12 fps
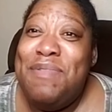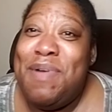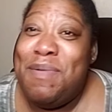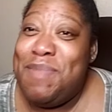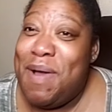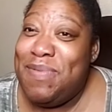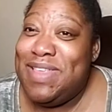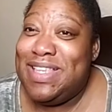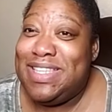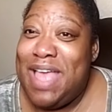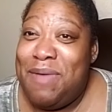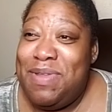My mom
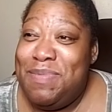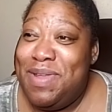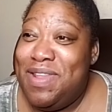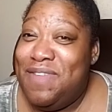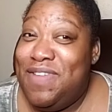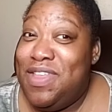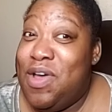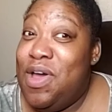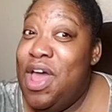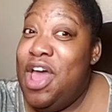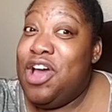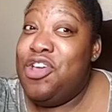just came in the middle of the
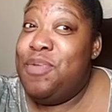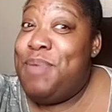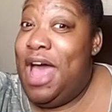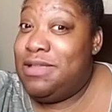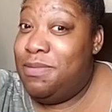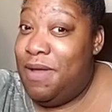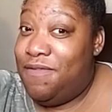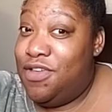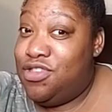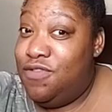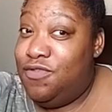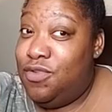video. Can you pass me my
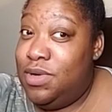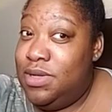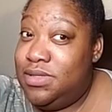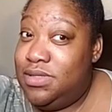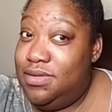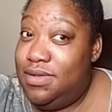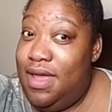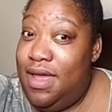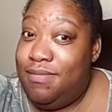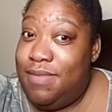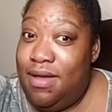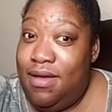vision board
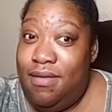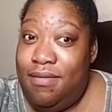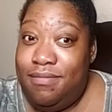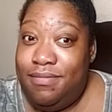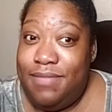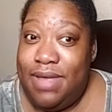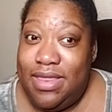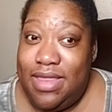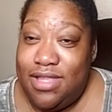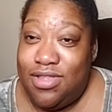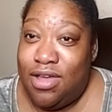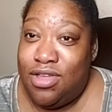and my
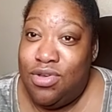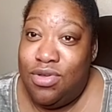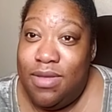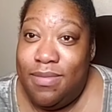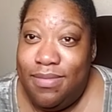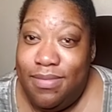things so I can show them?